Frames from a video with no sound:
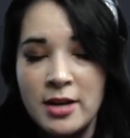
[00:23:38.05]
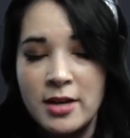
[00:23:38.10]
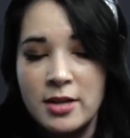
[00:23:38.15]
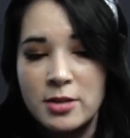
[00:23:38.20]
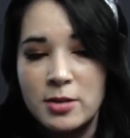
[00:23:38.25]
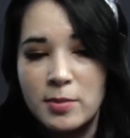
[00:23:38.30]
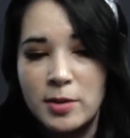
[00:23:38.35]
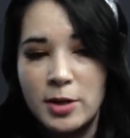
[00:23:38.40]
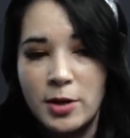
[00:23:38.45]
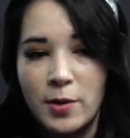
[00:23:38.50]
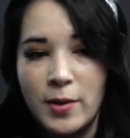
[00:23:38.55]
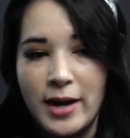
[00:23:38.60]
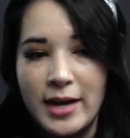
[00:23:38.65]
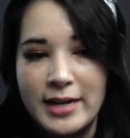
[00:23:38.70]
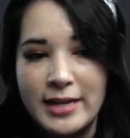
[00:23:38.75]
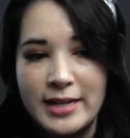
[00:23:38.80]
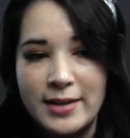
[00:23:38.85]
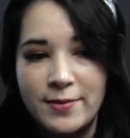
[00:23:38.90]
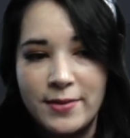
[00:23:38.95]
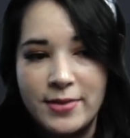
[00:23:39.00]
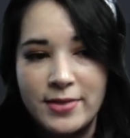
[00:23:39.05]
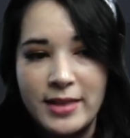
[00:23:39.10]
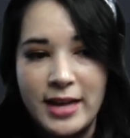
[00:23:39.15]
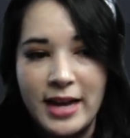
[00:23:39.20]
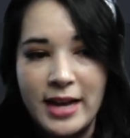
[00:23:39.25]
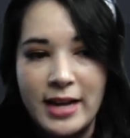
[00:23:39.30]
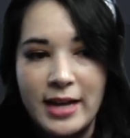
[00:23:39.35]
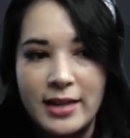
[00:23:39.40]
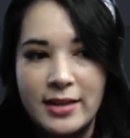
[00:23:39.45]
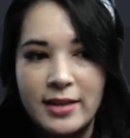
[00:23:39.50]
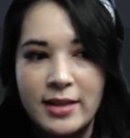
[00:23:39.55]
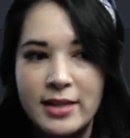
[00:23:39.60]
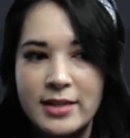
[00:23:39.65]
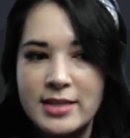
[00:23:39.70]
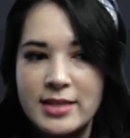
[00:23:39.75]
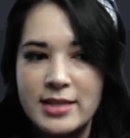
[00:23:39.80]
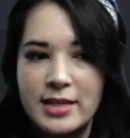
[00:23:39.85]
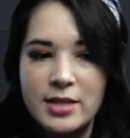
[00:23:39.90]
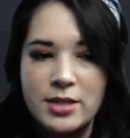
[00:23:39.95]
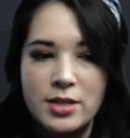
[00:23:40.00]
So I'm going to go ahead and give it that. And then it
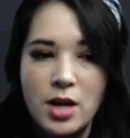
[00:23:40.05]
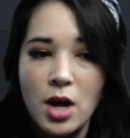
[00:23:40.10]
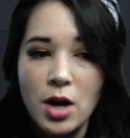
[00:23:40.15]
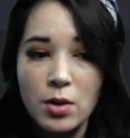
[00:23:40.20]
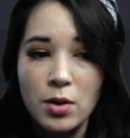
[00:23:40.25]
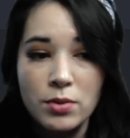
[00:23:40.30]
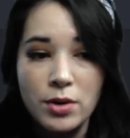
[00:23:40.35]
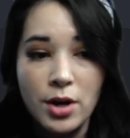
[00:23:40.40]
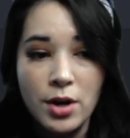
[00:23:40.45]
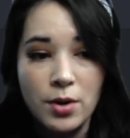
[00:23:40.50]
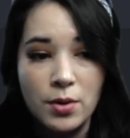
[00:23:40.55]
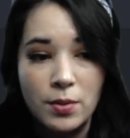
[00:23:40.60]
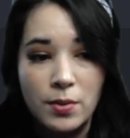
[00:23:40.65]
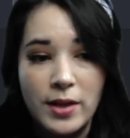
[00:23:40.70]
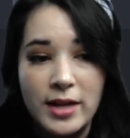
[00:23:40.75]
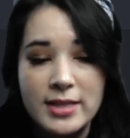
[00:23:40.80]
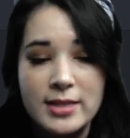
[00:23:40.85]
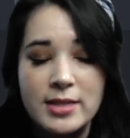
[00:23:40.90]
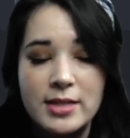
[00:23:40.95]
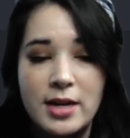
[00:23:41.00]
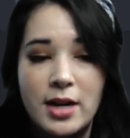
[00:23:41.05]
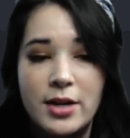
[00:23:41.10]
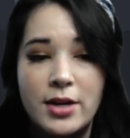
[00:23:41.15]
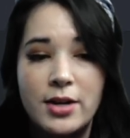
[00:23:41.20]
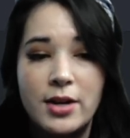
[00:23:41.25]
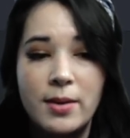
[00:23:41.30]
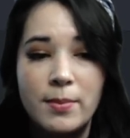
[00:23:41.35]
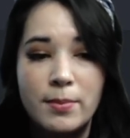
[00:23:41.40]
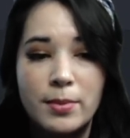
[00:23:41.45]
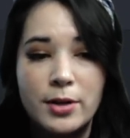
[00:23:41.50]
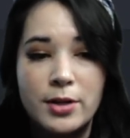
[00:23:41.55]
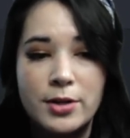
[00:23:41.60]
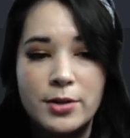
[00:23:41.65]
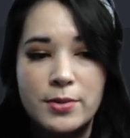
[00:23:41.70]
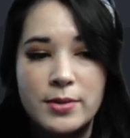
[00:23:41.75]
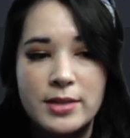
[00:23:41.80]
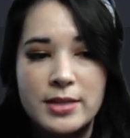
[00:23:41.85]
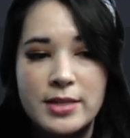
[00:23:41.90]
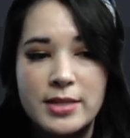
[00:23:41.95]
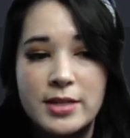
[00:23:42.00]
says, oh no, that's not a number. You
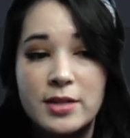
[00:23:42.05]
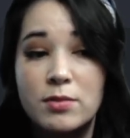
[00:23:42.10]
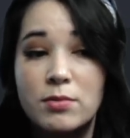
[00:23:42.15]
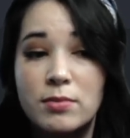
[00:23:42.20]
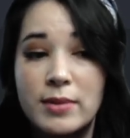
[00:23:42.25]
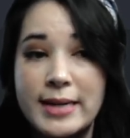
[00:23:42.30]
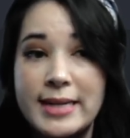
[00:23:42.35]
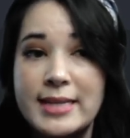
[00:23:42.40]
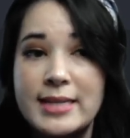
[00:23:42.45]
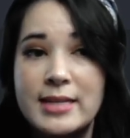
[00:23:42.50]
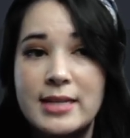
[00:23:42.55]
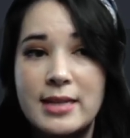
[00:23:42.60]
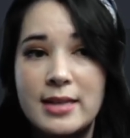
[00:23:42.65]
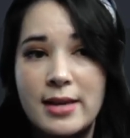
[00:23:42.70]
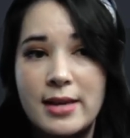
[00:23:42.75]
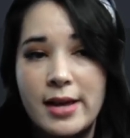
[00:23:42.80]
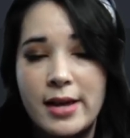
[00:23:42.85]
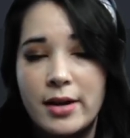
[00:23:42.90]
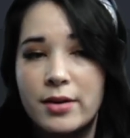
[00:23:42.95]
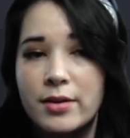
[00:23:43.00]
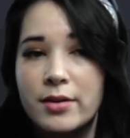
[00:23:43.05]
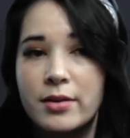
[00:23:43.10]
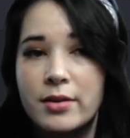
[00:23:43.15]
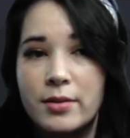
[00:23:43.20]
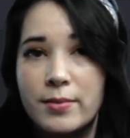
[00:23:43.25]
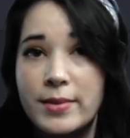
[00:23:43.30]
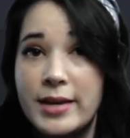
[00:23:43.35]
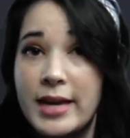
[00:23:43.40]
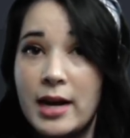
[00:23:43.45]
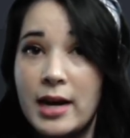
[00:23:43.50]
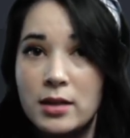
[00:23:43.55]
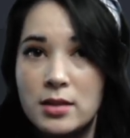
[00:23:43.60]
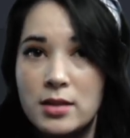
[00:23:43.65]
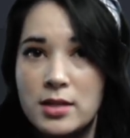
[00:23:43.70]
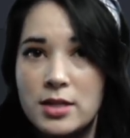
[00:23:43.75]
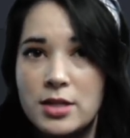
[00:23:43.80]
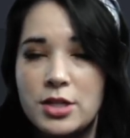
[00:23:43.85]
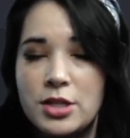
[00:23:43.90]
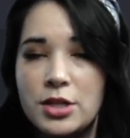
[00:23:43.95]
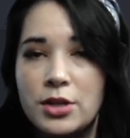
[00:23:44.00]
can see it raised the error that we asked
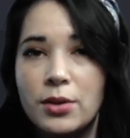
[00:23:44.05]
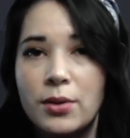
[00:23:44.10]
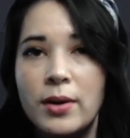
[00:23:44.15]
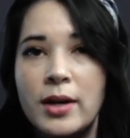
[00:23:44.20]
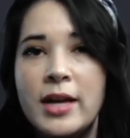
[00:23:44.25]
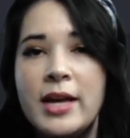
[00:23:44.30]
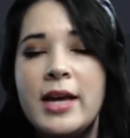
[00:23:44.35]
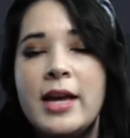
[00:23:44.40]
it to.